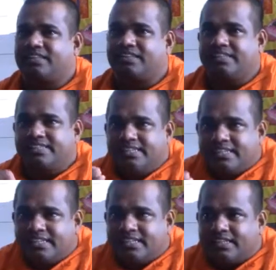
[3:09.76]

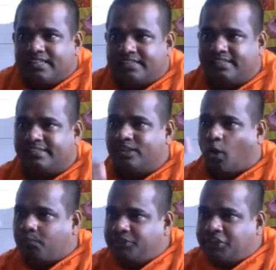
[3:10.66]
It is the
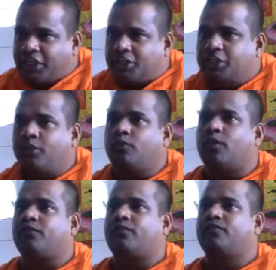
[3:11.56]
objective
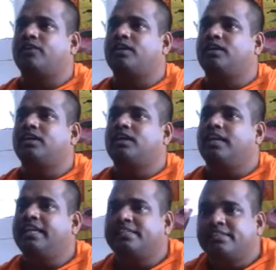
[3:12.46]
of
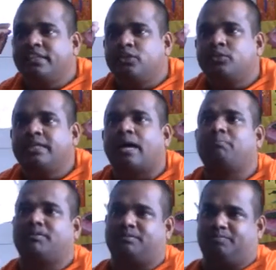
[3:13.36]
listening to the Dhamma.